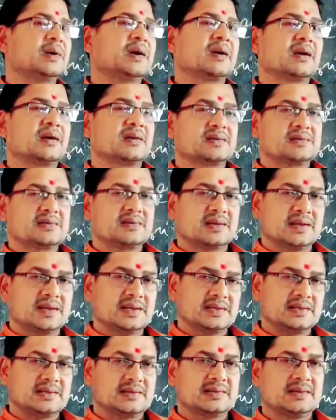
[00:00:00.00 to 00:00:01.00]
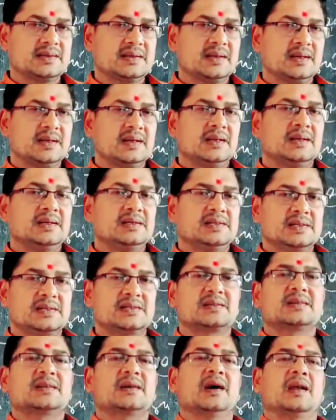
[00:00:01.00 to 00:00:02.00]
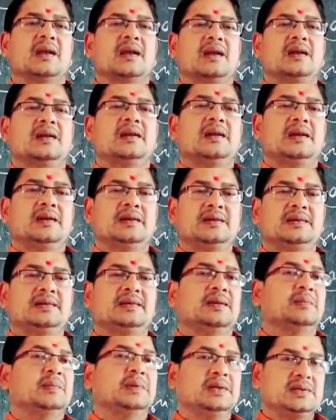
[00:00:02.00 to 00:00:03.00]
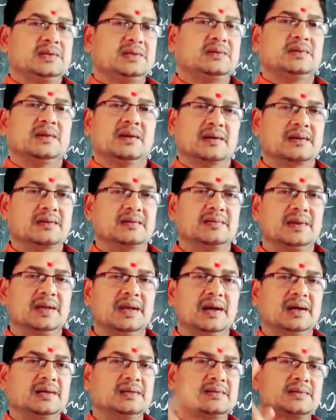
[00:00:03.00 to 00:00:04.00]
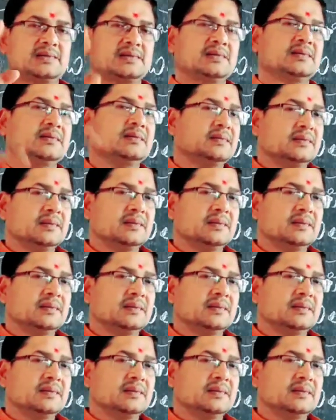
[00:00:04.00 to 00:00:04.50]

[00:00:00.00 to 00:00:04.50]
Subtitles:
Maharana's Nays, just garlanded the minister as,